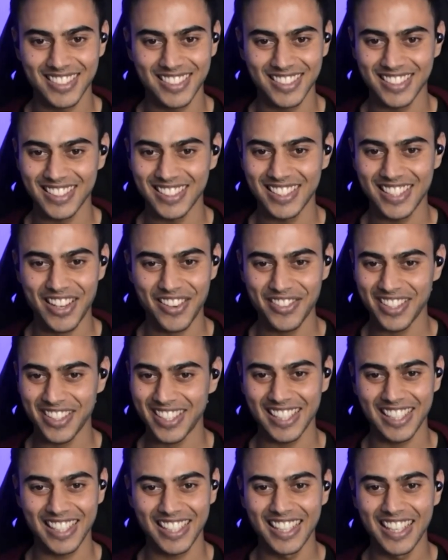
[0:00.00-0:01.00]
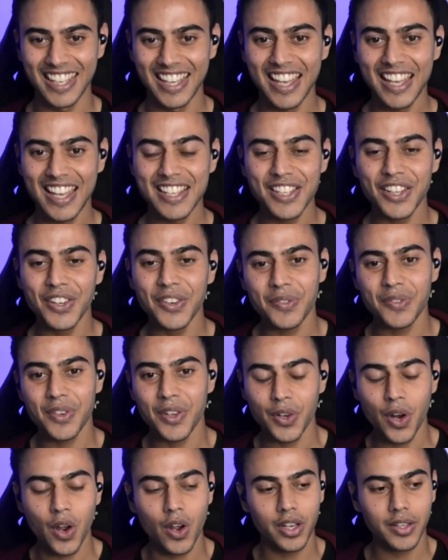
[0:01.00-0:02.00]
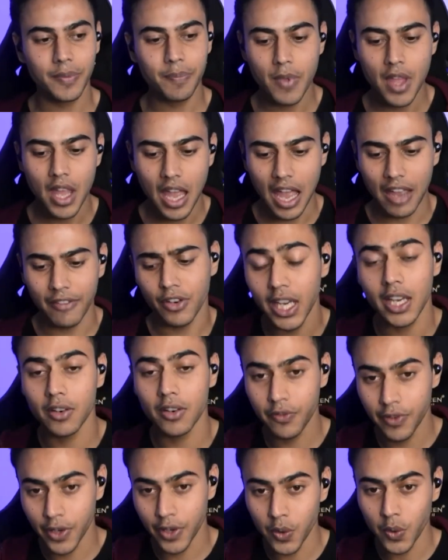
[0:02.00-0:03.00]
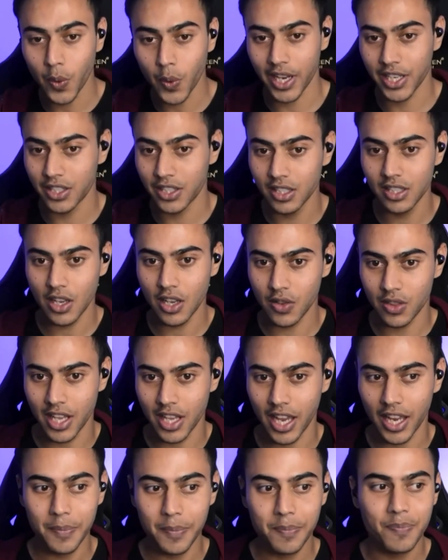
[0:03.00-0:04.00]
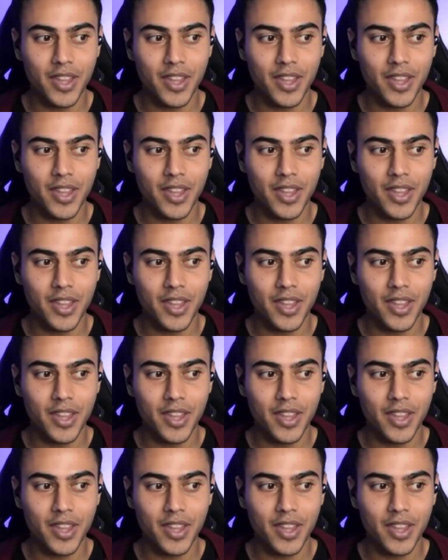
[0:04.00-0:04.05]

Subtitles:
Definitely. So, Ron, I've got a few questions out there.